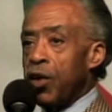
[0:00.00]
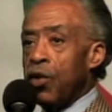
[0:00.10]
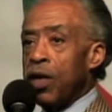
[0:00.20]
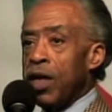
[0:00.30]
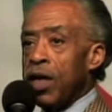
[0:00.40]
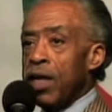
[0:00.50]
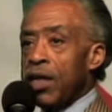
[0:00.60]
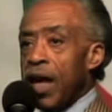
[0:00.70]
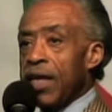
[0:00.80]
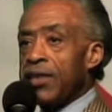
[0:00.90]
You know,
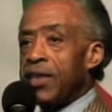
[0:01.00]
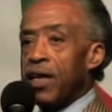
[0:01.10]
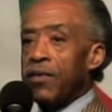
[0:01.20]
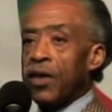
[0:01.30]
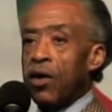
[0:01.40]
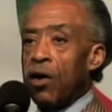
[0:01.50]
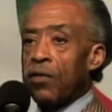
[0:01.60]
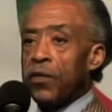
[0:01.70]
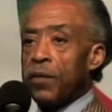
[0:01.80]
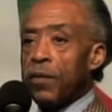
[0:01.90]
Thanksgiving
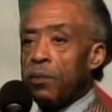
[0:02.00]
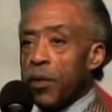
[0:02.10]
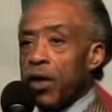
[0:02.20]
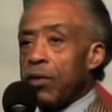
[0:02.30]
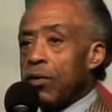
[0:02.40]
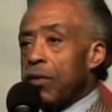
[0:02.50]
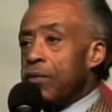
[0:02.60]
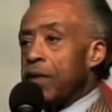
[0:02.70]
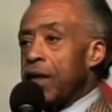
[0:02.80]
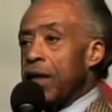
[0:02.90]
going from the
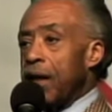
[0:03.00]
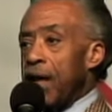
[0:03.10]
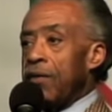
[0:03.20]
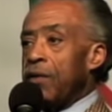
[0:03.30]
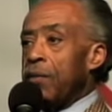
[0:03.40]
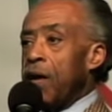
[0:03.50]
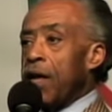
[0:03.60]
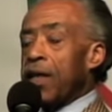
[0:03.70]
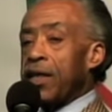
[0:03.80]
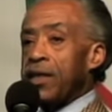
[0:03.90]
Pilgrims and the Native
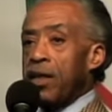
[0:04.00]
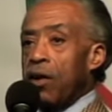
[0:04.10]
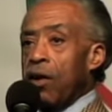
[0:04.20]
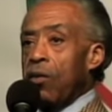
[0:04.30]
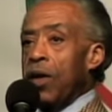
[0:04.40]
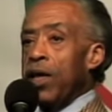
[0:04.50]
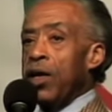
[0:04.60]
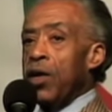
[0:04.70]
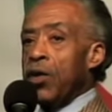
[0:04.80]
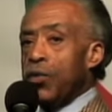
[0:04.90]
Americans and all the
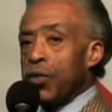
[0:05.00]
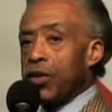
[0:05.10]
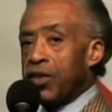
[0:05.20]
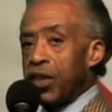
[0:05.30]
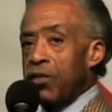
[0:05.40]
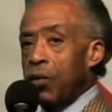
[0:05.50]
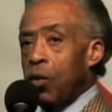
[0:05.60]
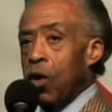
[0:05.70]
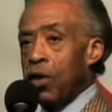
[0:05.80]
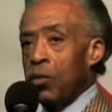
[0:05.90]
way through the
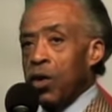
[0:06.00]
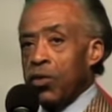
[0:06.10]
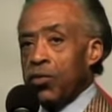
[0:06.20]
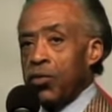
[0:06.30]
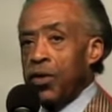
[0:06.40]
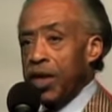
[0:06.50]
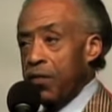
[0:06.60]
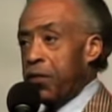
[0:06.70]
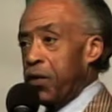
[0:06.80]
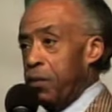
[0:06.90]
Civil War, it went through
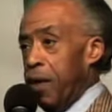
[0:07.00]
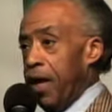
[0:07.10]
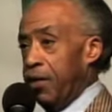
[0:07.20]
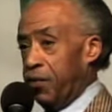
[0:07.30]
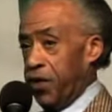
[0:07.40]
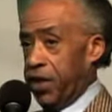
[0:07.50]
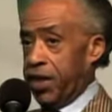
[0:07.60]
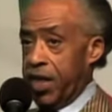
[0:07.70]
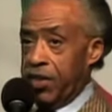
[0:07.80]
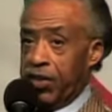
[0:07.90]
different
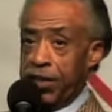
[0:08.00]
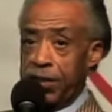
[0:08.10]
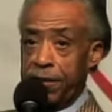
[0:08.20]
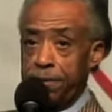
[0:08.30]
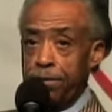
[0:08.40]
manifestations.